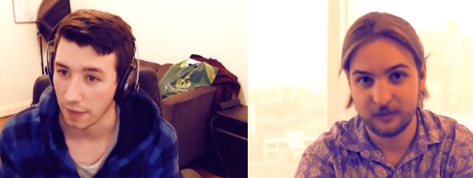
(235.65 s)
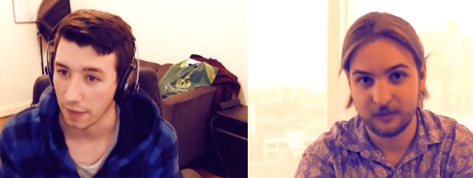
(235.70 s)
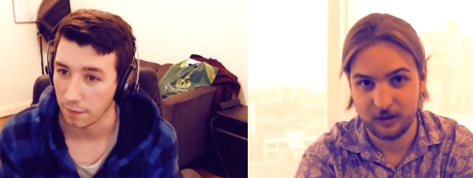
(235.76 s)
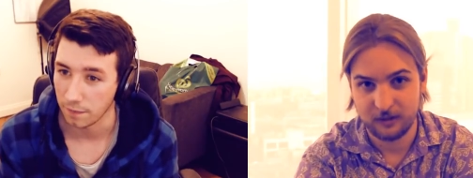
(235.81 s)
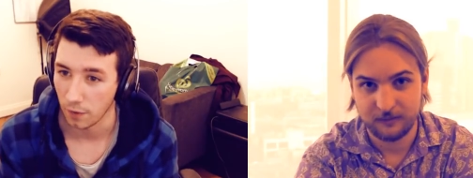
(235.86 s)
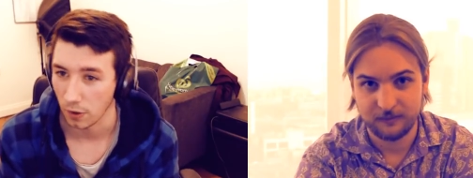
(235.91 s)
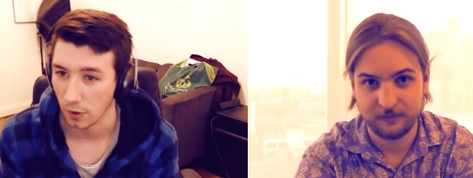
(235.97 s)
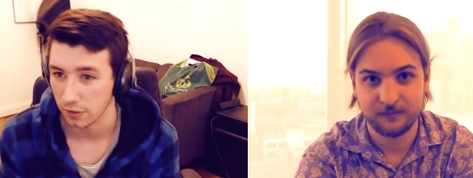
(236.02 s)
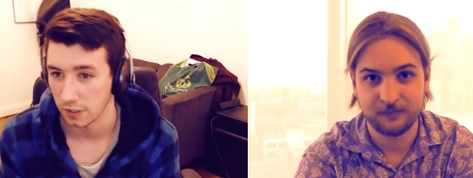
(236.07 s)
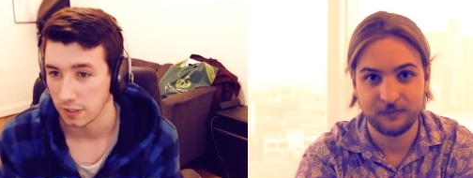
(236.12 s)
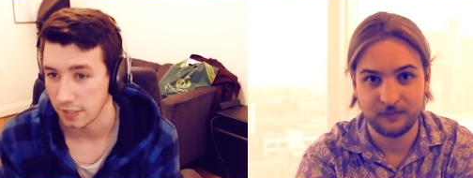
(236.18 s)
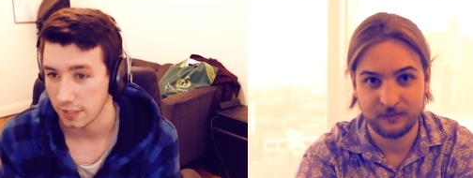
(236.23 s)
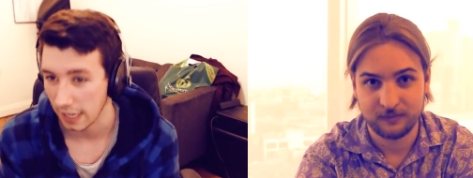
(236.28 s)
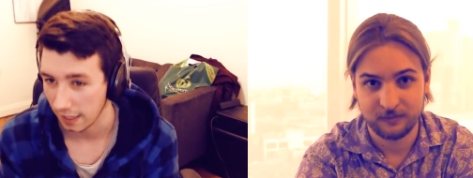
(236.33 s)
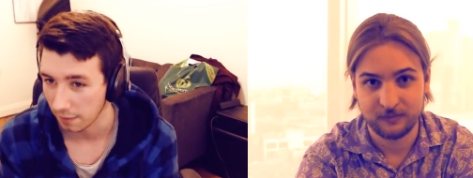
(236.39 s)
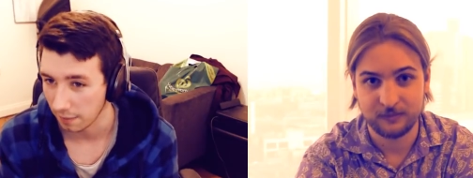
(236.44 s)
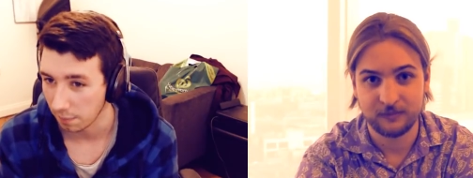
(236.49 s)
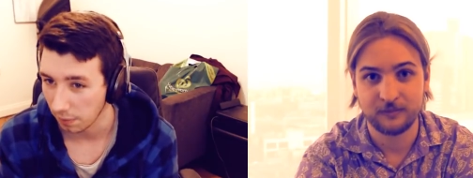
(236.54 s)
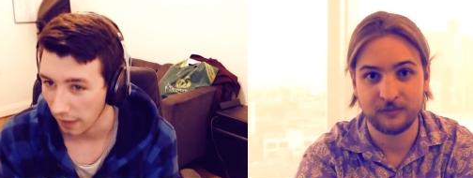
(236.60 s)
Speaker 1: Uh, the first and
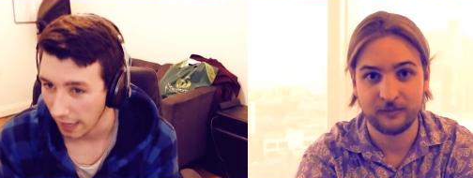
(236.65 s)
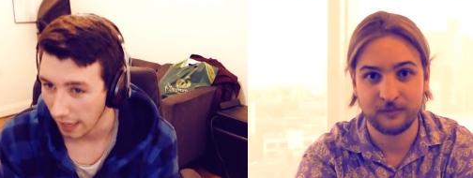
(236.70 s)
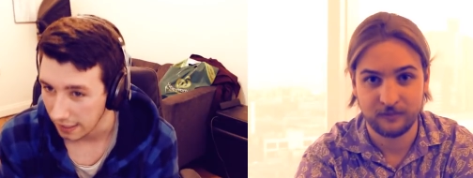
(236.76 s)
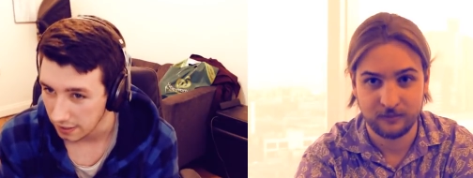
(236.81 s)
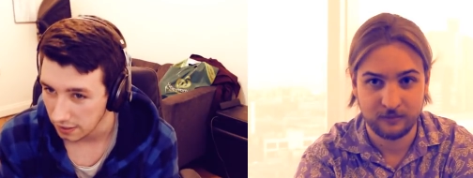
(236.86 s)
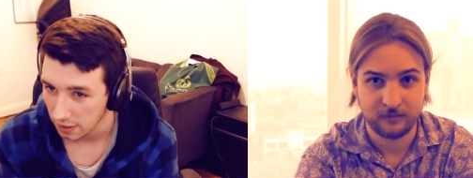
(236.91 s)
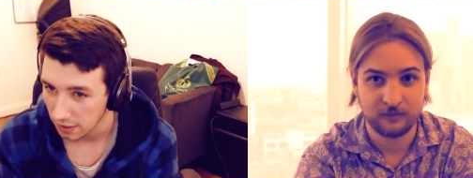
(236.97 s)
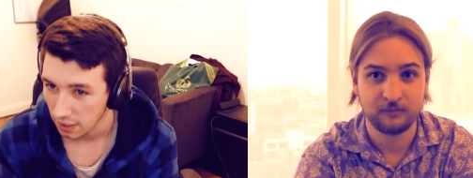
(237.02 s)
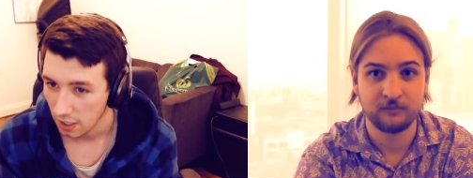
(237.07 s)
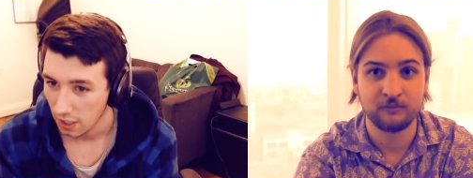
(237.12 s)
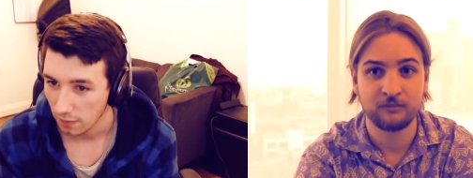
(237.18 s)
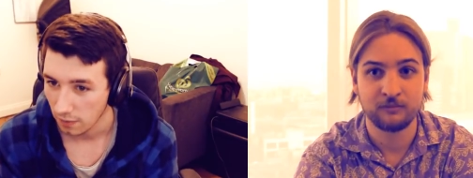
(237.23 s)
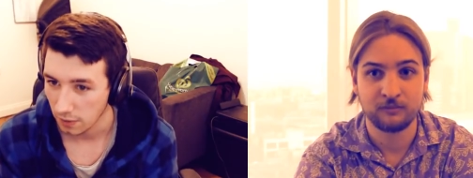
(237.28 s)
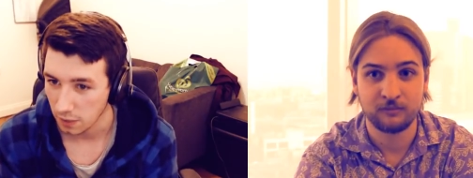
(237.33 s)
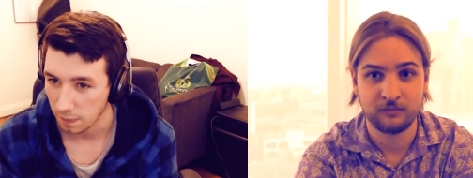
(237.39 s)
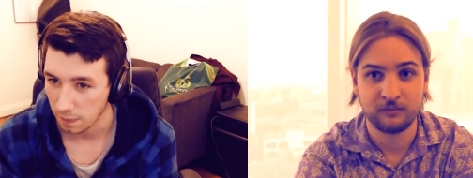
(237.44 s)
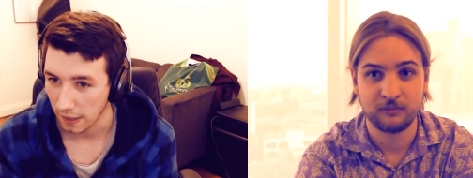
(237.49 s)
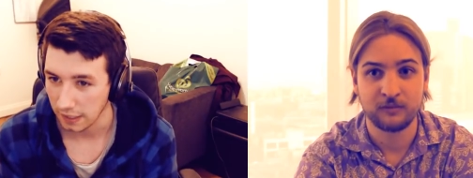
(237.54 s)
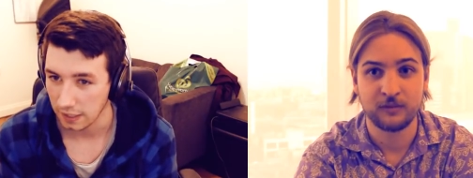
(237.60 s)
second place
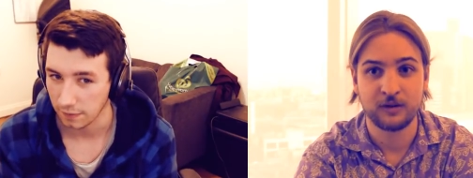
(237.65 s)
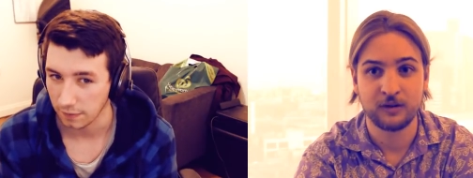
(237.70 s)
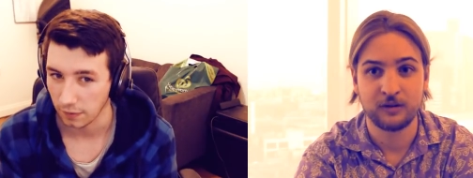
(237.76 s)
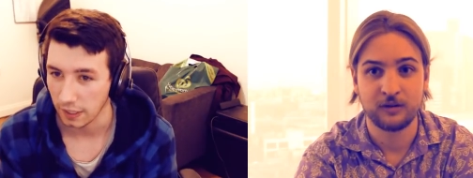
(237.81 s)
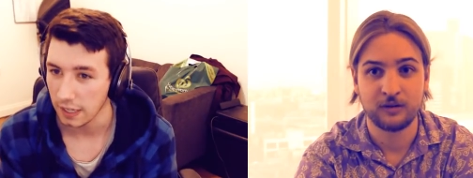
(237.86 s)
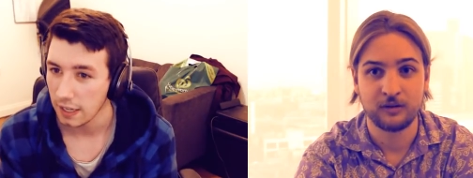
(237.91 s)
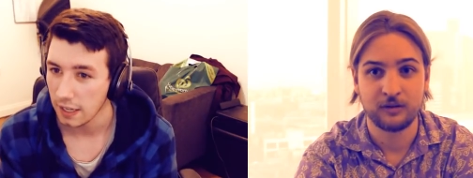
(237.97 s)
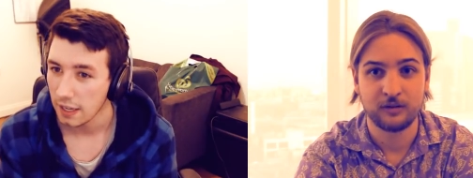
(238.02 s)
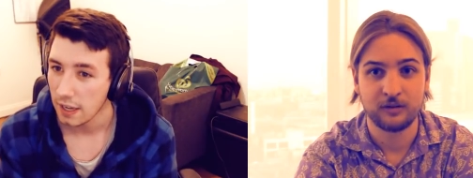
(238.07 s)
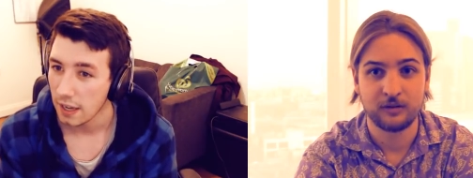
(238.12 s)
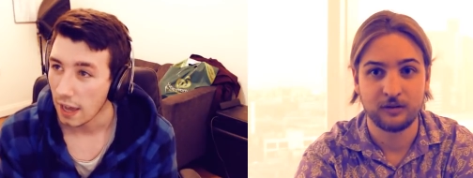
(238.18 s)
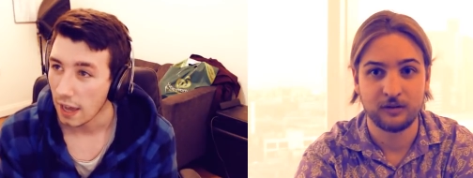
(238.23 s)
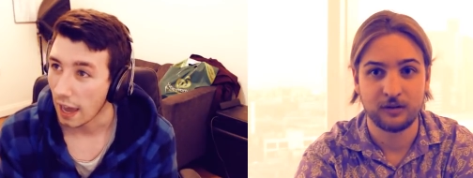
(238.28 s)
respectively.